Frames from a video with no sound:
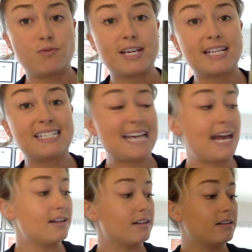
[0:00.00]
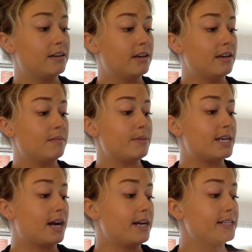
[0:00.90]
We can tell
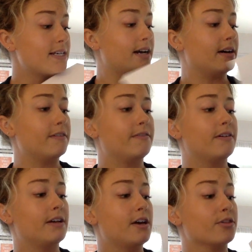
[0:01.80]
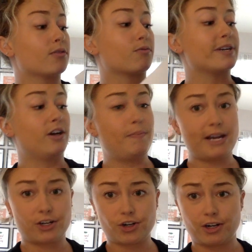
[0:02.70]
because of the real
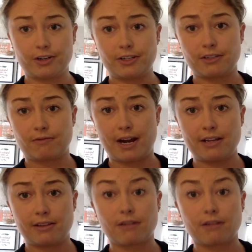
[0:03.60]
pictures, right?